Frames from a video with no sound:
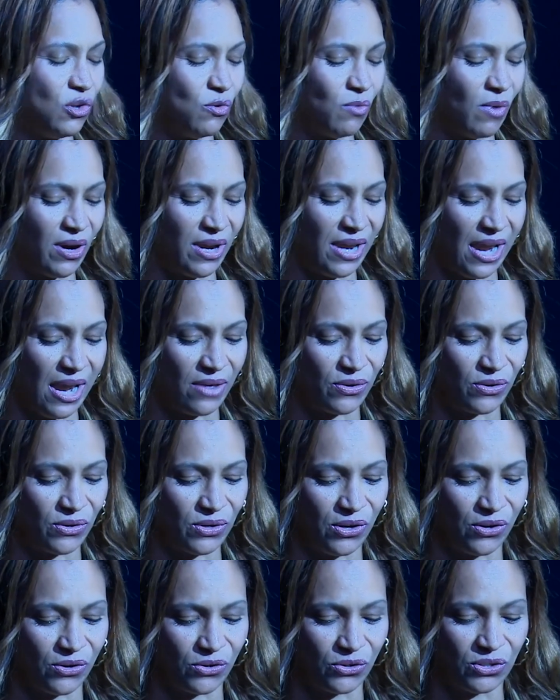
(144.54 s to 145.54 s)
you are
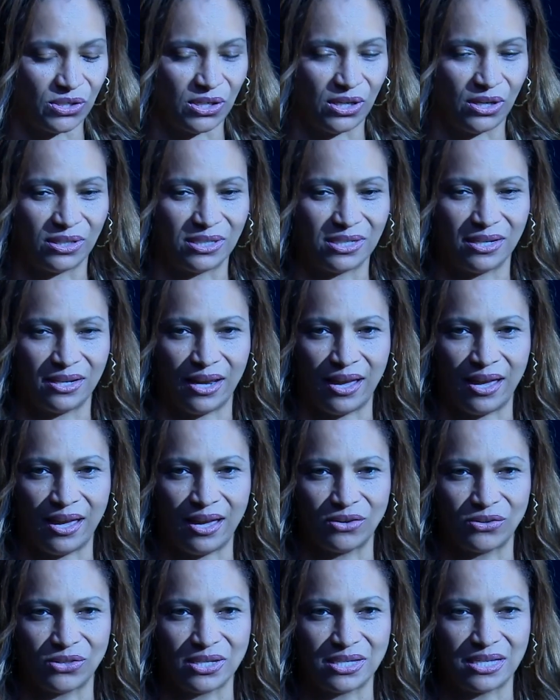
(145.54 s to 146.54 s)
gathered here
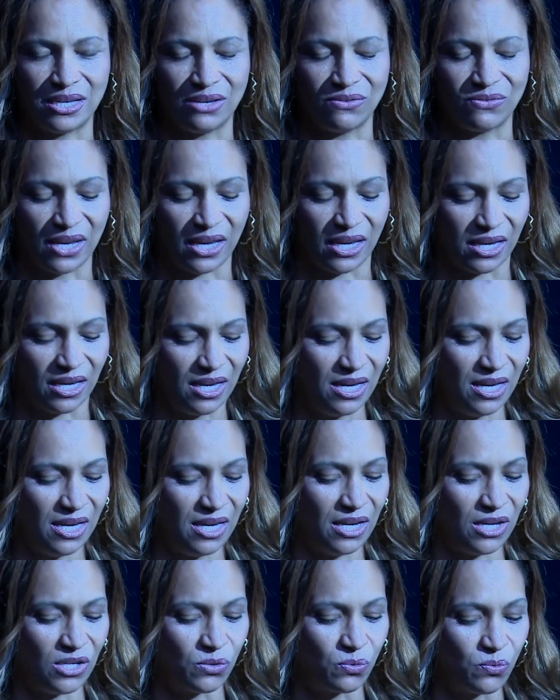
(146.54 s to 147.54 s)
today or this evening
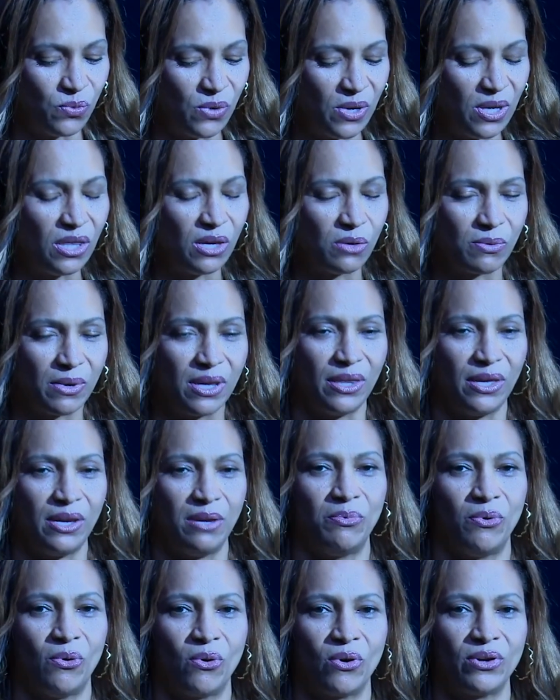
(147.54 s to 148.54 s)
is really, really
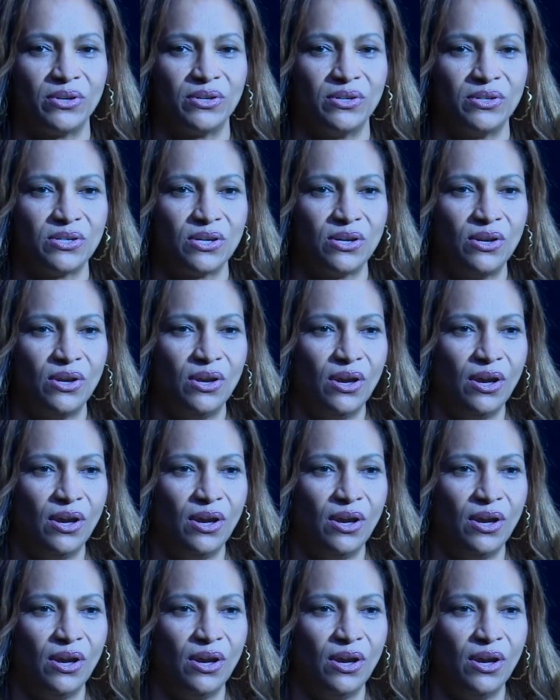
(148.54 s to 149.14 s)
important.